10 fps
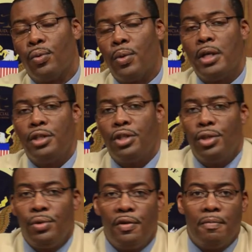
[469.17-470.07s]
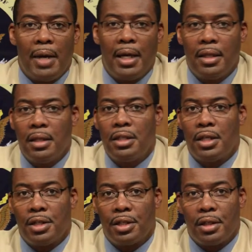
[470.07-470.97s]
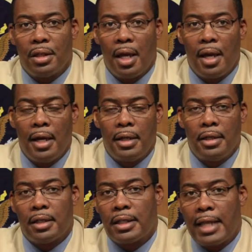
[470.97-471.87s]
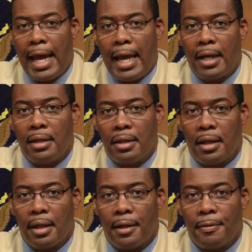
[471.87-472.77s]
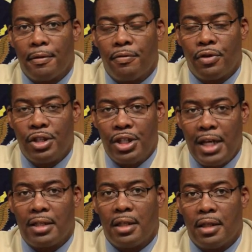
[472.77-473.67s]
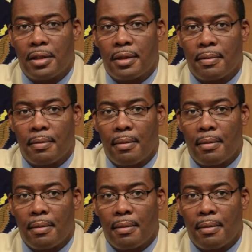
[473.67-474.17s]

Once you have made the decision to stand for justice,